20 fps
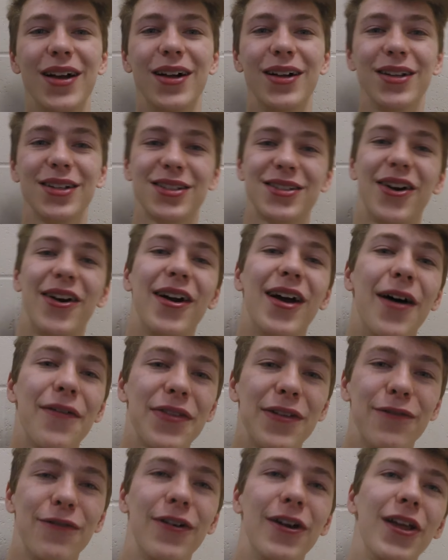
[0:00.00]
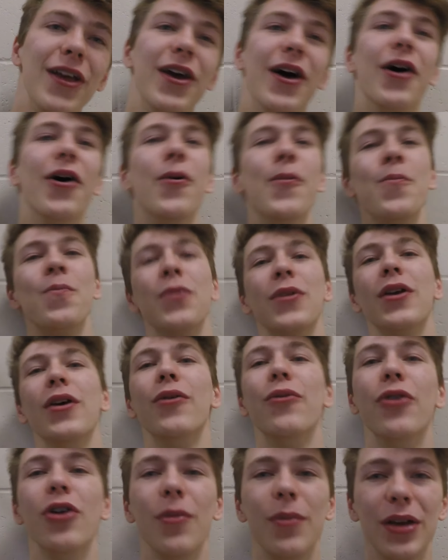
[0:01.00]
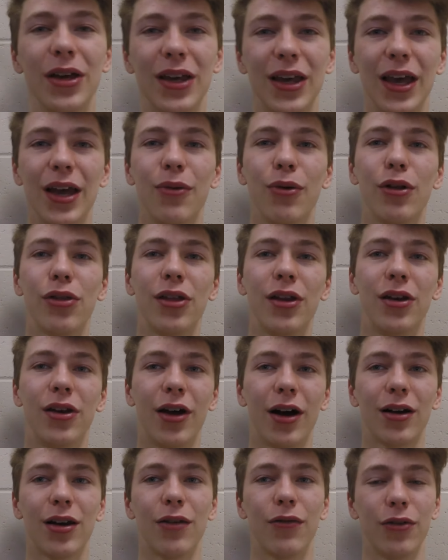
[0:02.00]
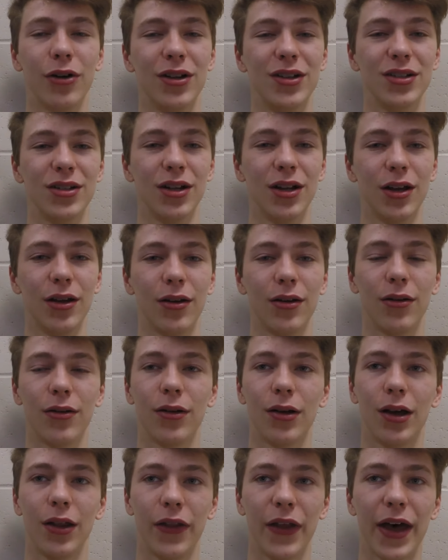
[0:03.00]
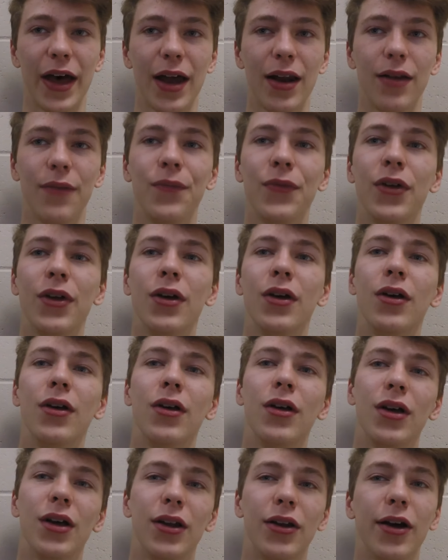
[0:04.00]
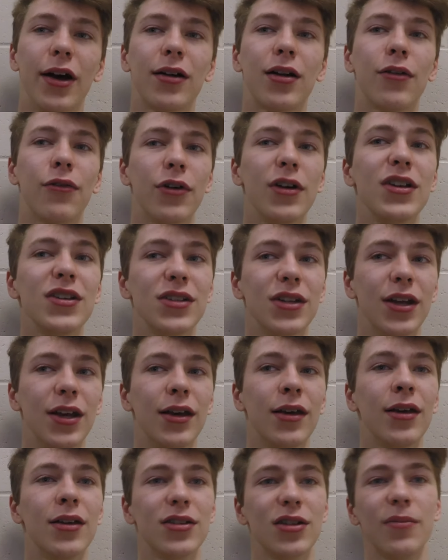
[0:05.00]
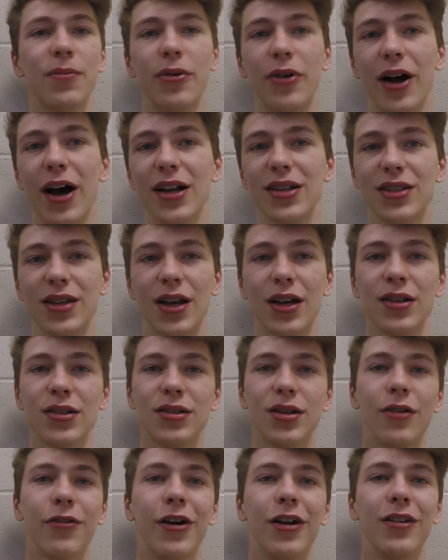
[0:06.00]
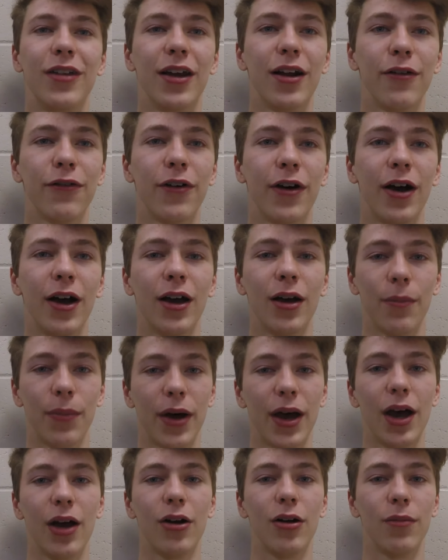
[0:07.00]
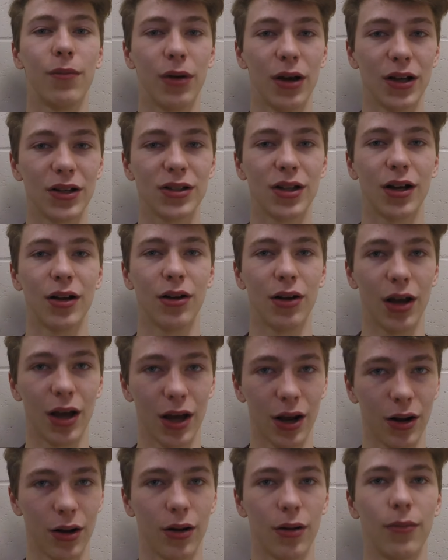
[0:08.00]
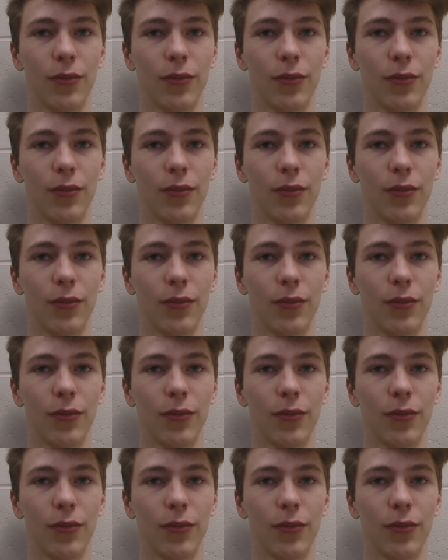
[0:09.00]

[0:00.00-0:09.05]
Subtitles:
To start off the video, we'll begin with inductive reasoning. And that inductive reasoning is a process of identifying a pattern based on data.